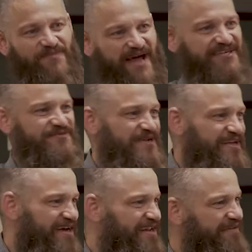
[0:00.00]
you pass me
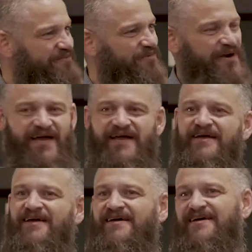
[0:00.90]
the unleavened bread?
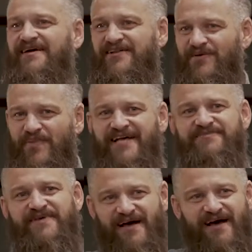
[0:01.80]
Can you pass
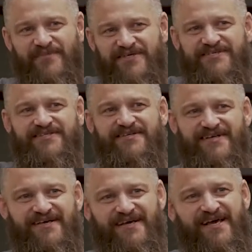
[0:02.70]
me the hummus,
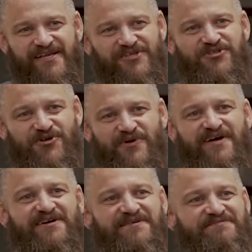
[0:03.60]
Yeshua?
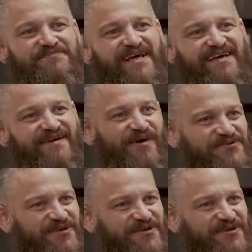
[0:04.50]
Come on,